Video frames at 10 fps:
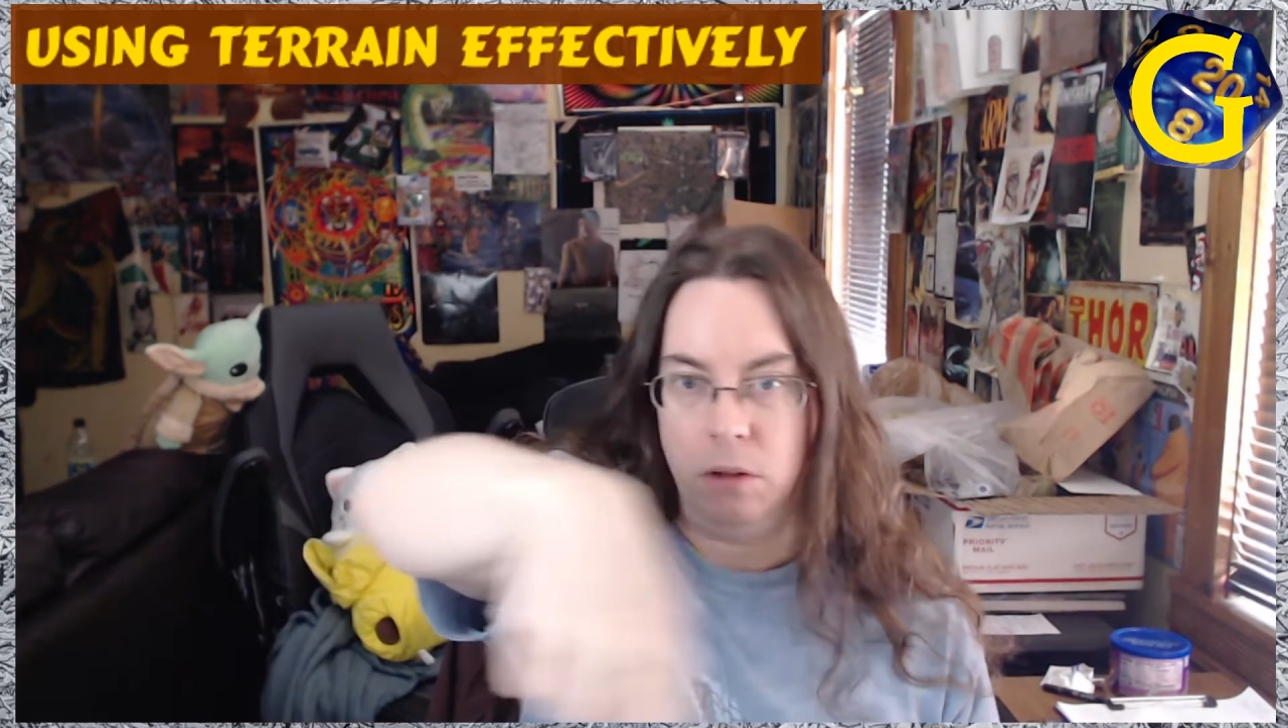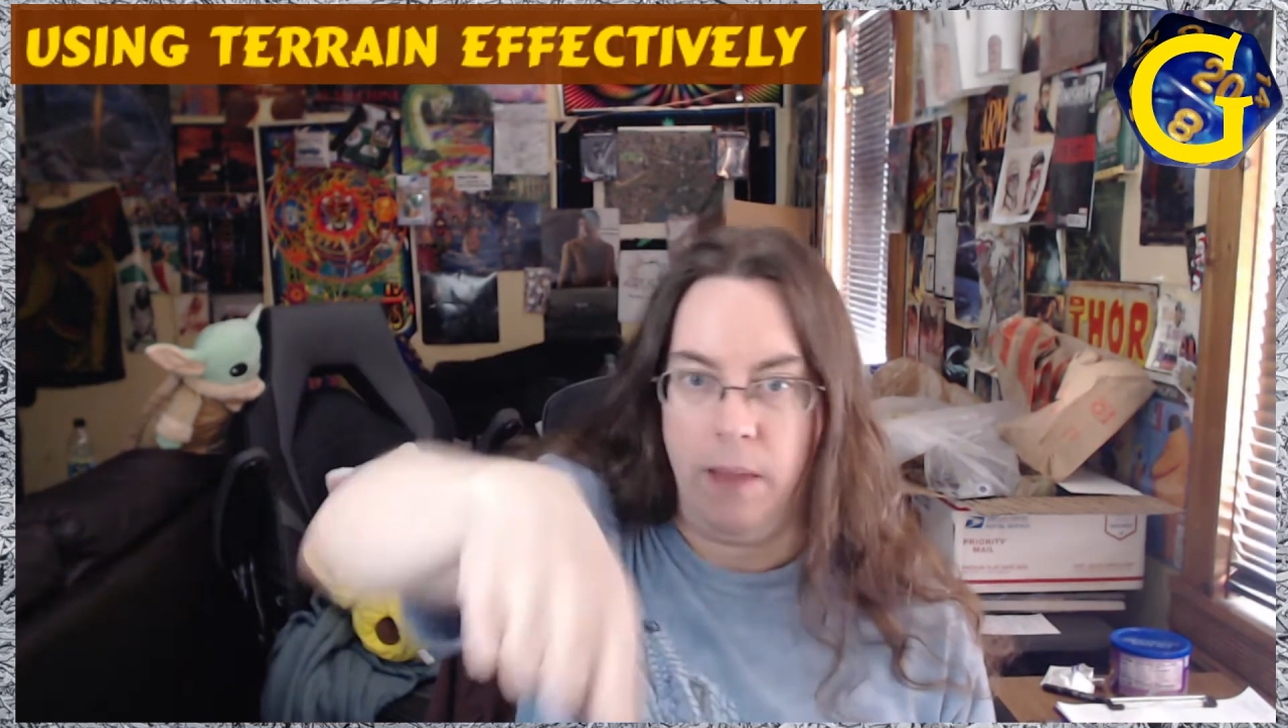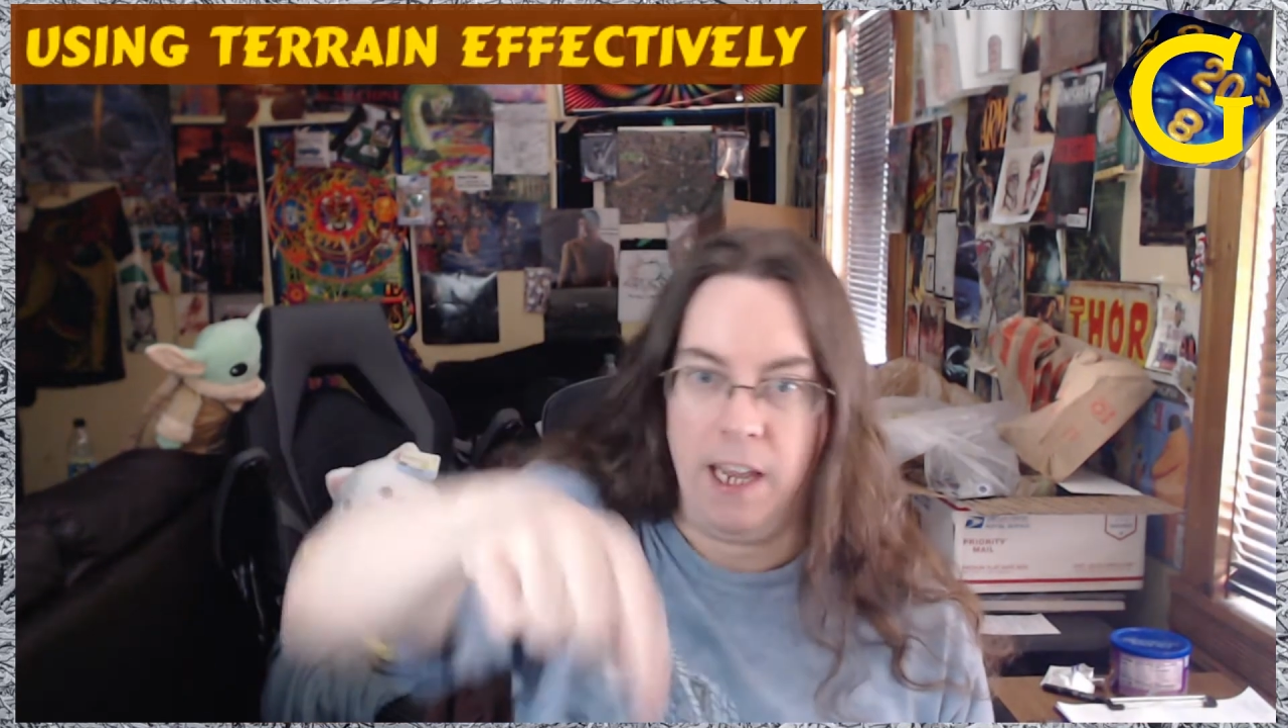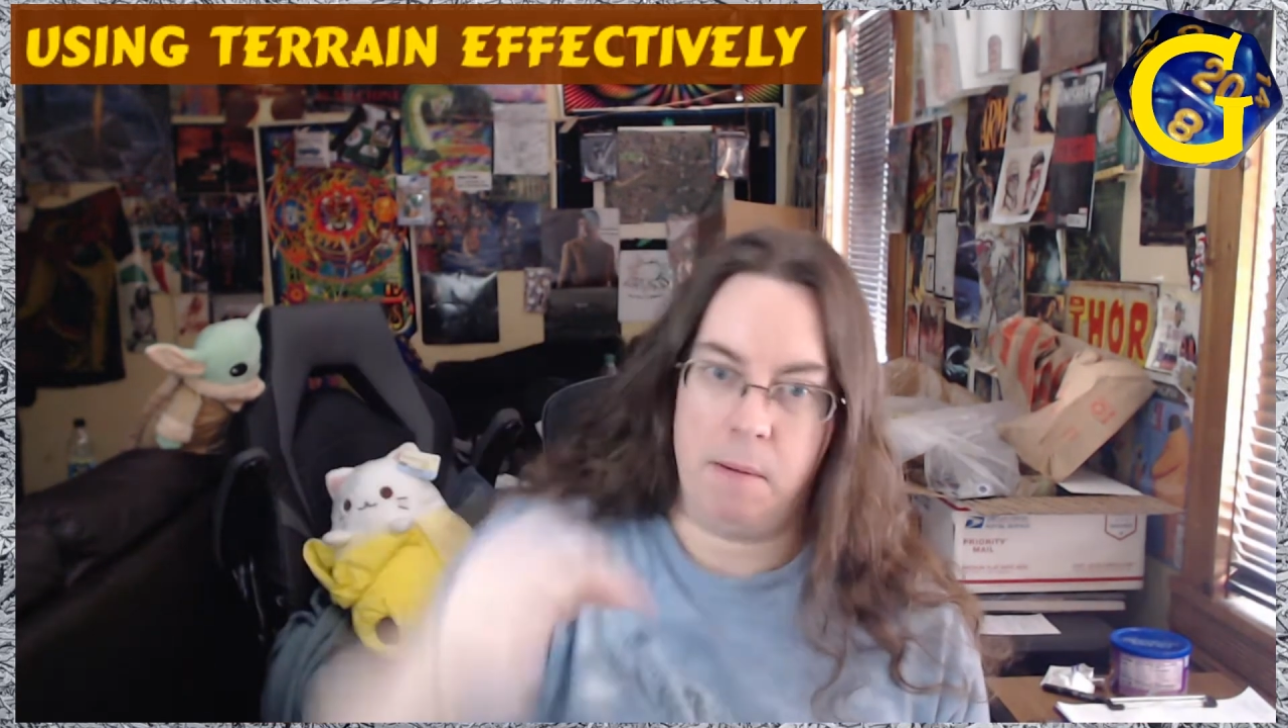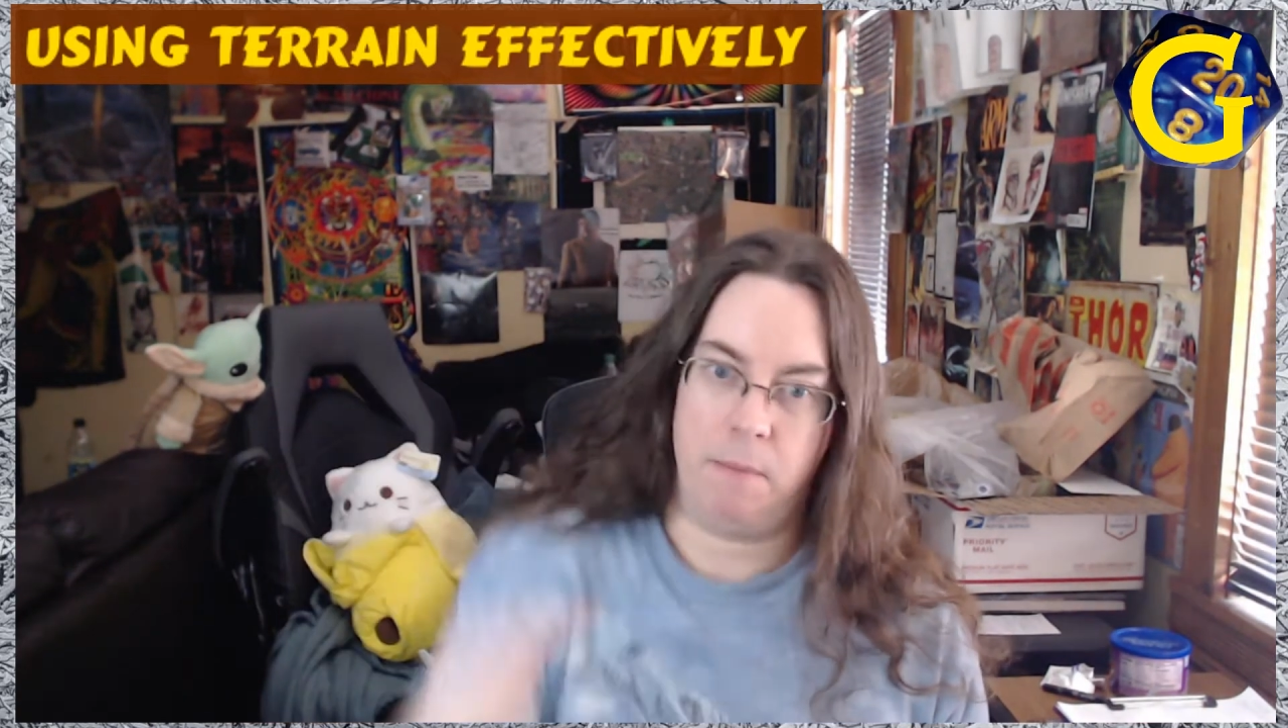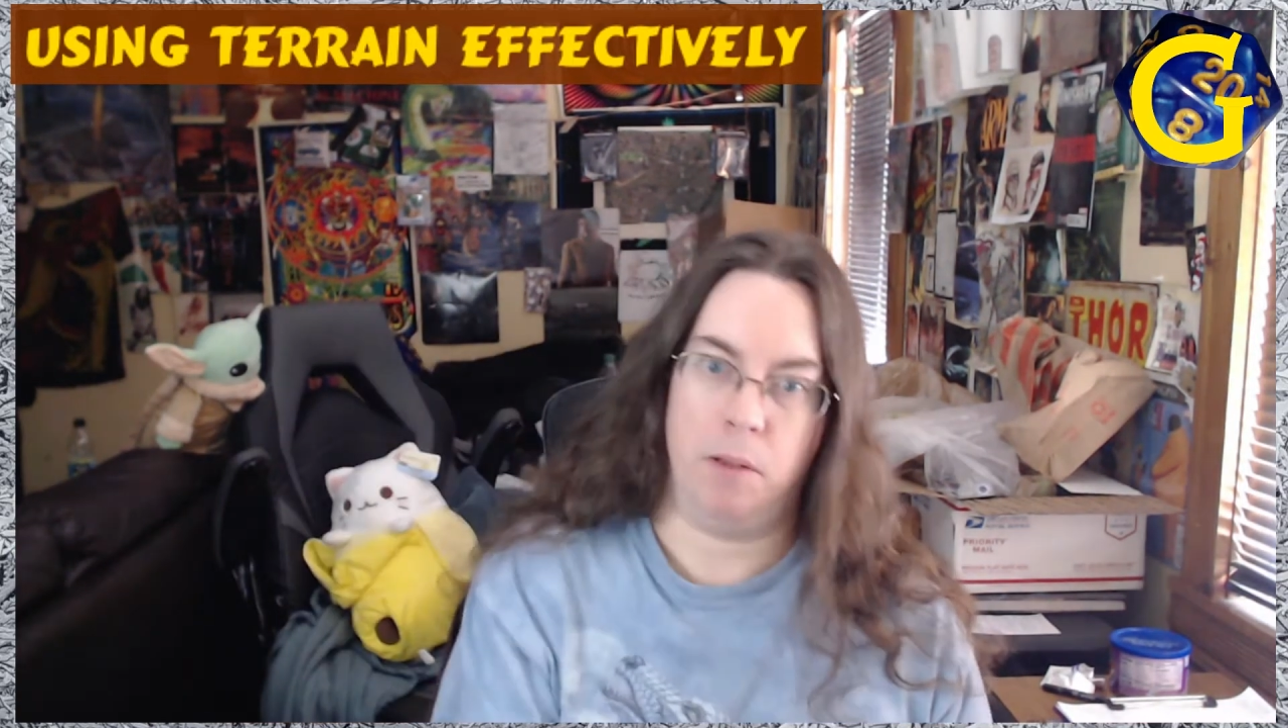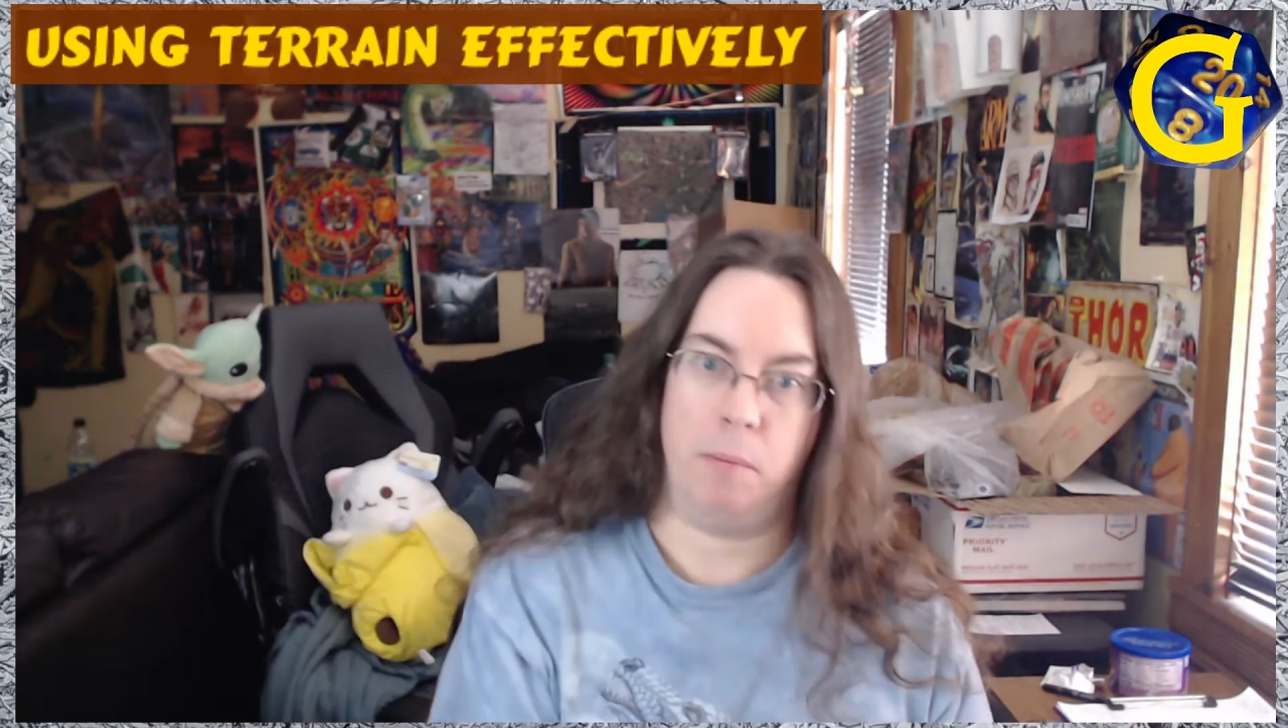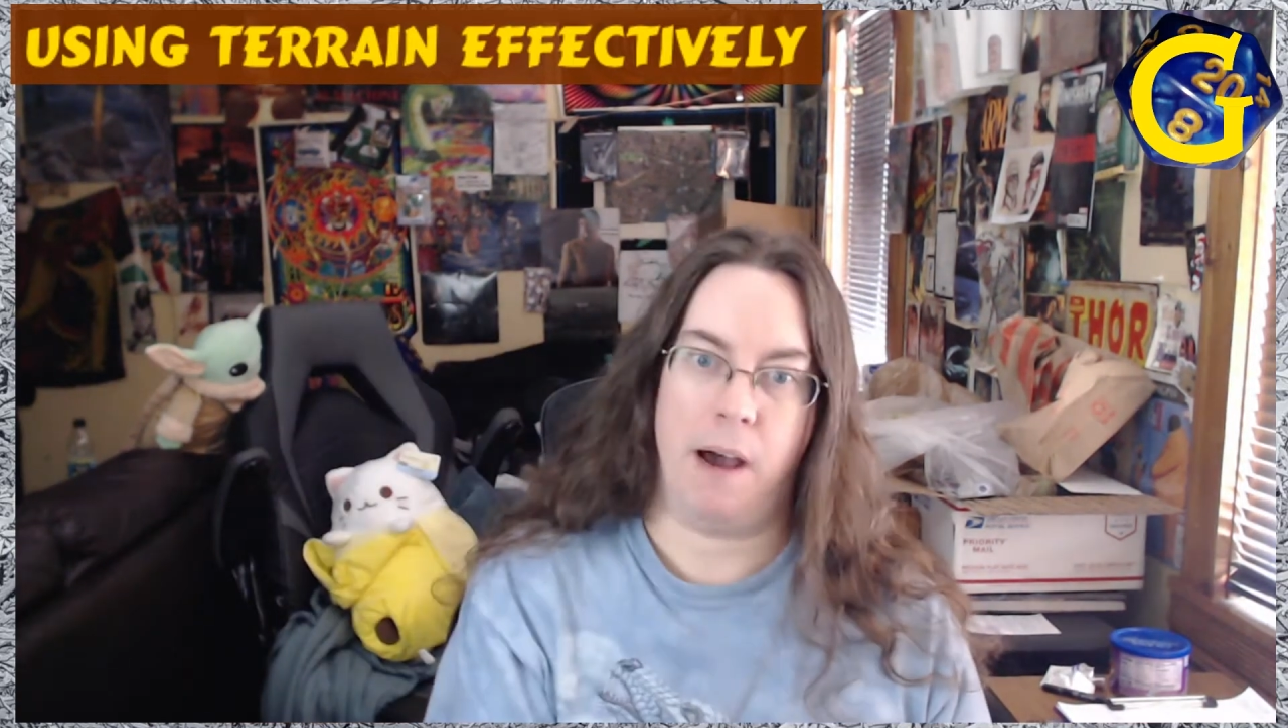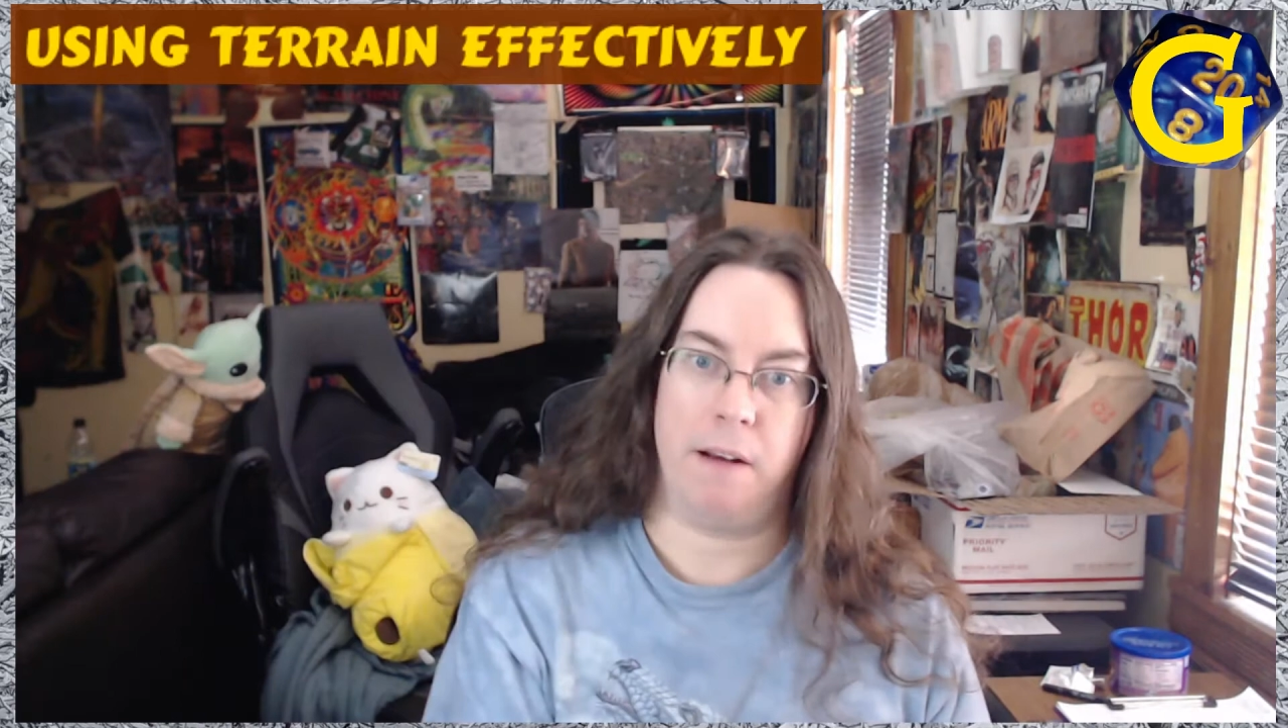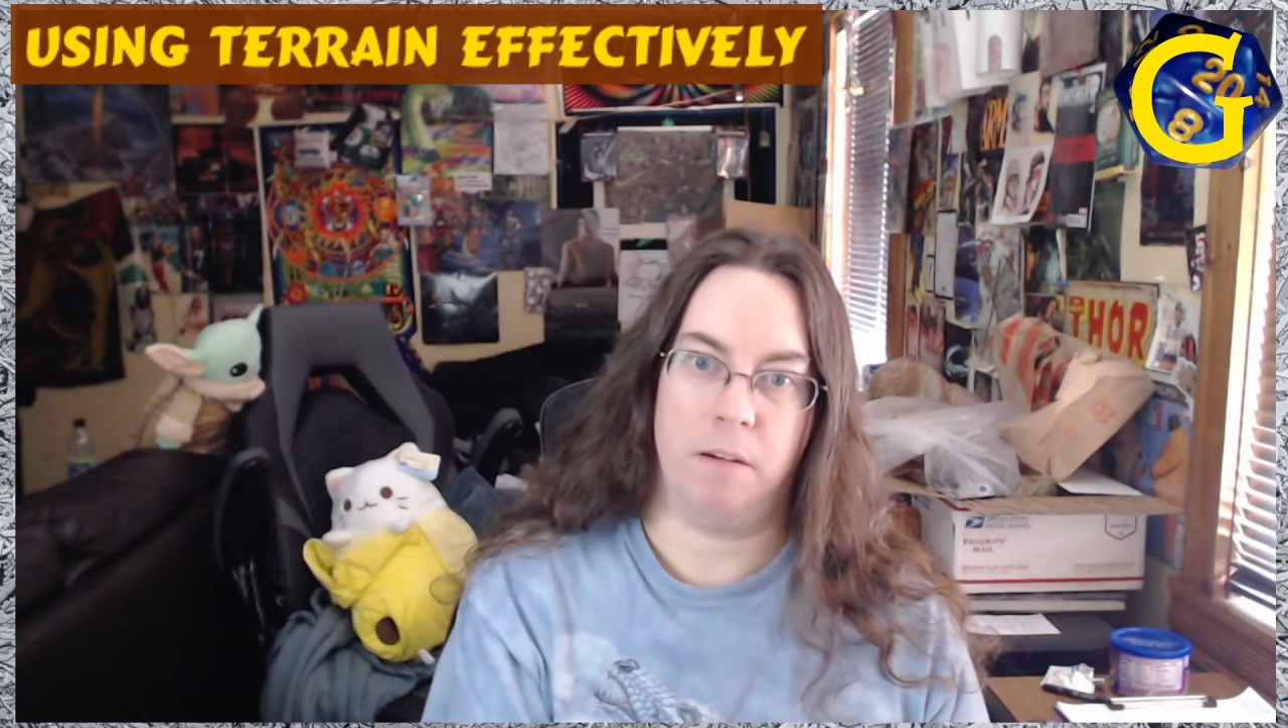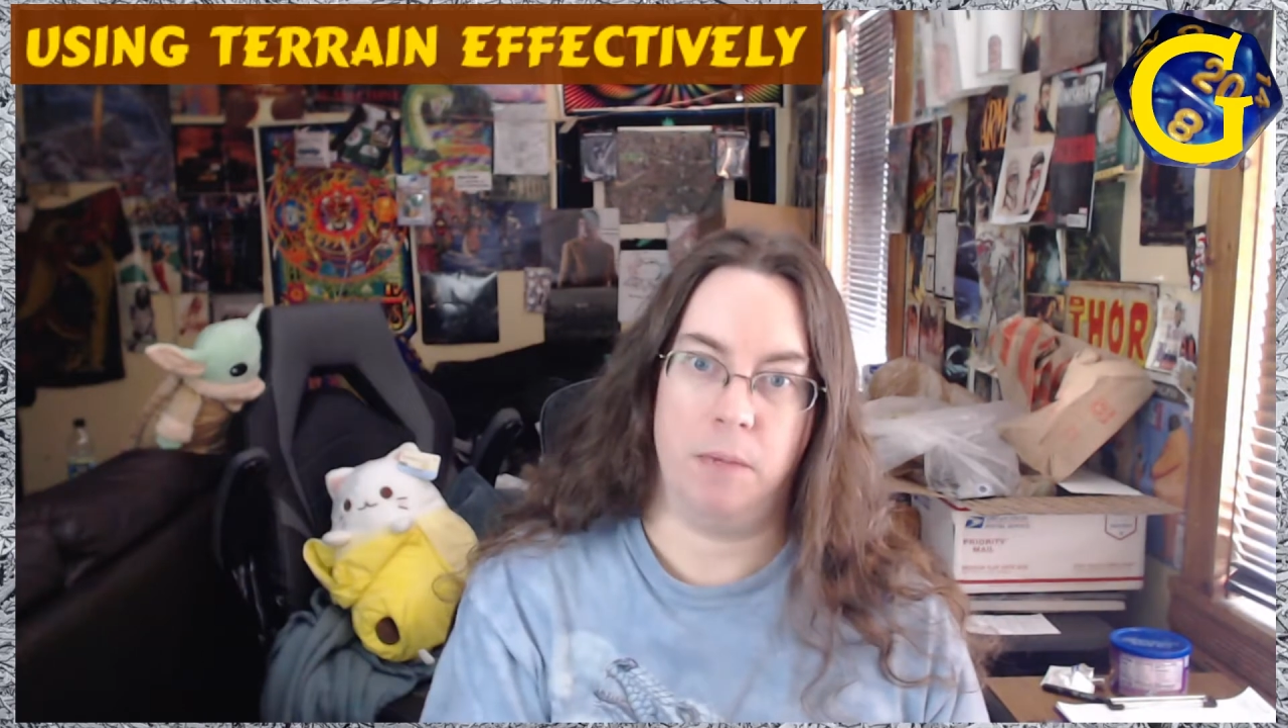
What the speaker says: and they come up from the bottom,